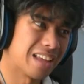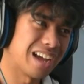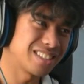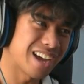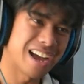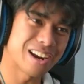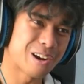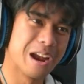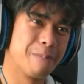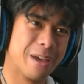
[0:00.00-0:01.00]
That's kind of
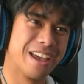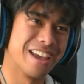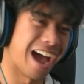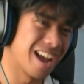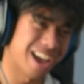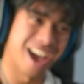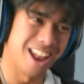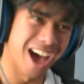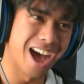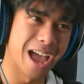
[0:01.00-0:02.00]
creepy! I can't
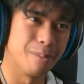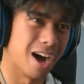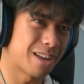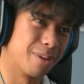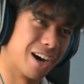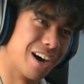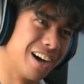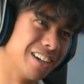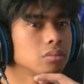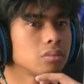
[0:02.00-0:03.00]
lie,
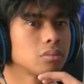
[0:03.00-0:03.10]
Makima!